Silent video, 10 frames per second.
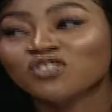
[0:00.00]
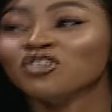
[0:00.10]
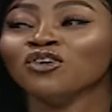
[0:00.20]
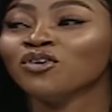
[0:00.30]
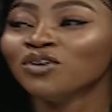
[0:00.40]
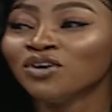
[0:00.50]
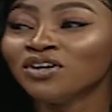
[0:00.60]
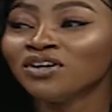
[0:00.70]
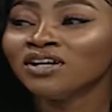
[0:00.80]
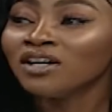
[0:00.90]
sure.
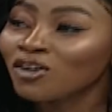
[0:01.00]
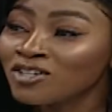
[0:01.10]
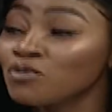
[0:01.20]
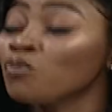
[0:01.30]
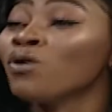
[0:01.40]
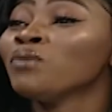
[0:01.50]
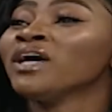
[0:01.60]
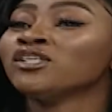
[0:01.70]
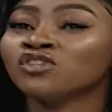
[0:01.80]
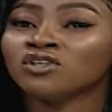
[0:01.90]
Yeah. Because when we
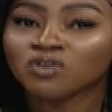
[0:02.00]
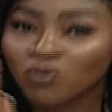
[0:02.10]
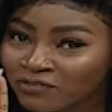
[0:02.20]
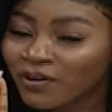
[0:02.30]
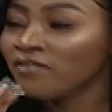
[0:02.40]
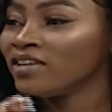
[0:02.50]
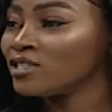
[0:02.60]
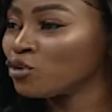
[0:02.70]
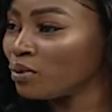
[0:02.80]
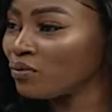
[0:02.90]
are sure, so in five
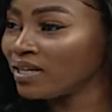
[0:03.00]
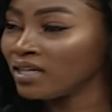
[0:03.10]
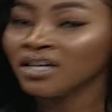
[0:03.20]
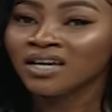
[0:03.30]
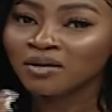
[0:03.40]
days we'll be ready. Yeah.